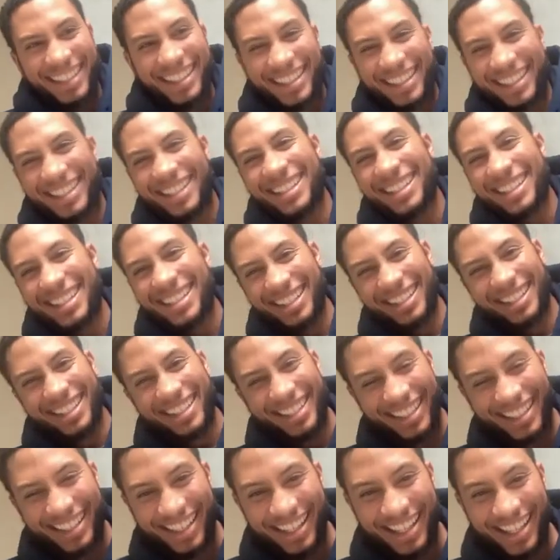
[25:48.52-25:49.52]

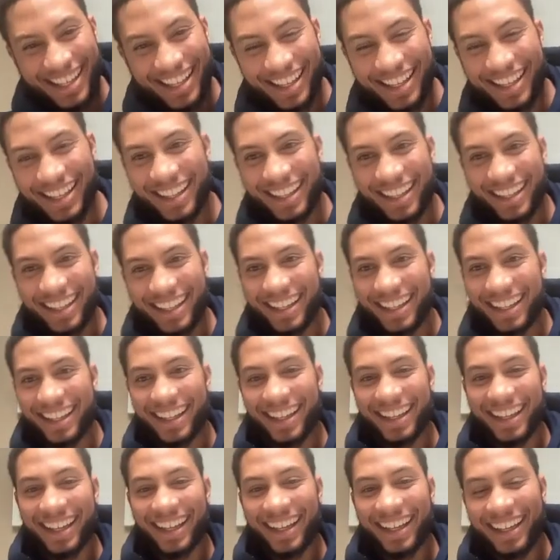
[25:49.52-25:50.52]

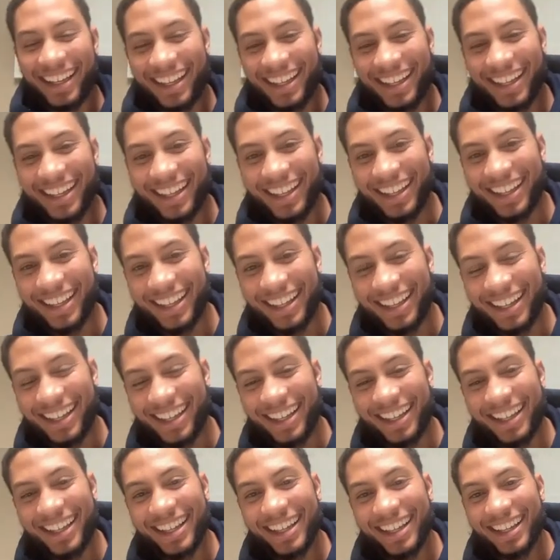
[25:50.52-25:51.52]

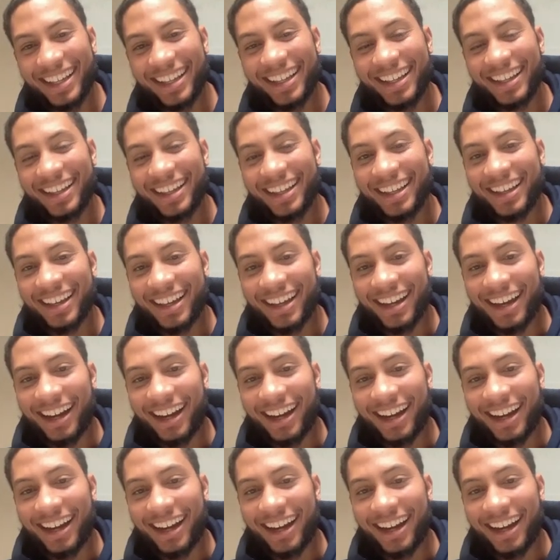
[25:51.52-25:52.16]
(silent)